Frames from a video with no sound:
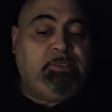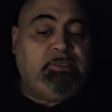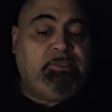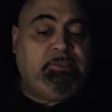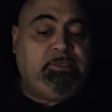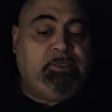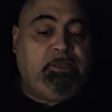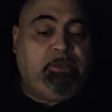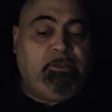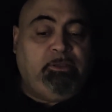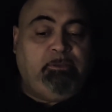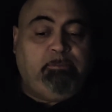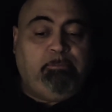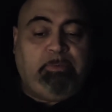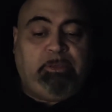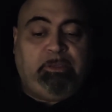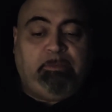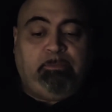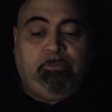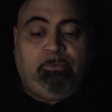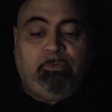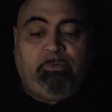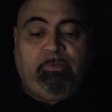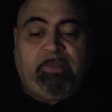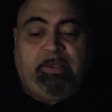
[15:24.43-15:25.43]
tell the
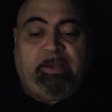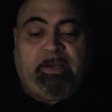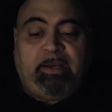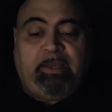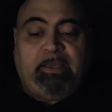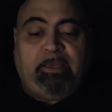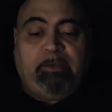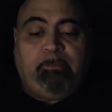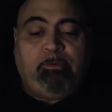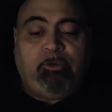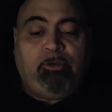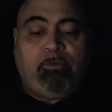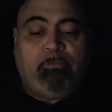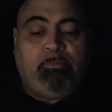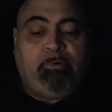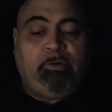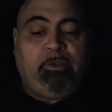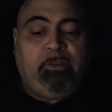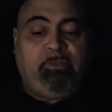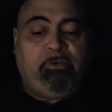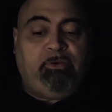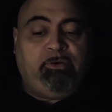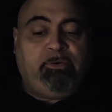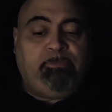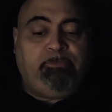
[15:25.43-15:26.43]
people that I am your
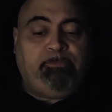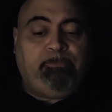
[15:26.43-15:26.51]
brother.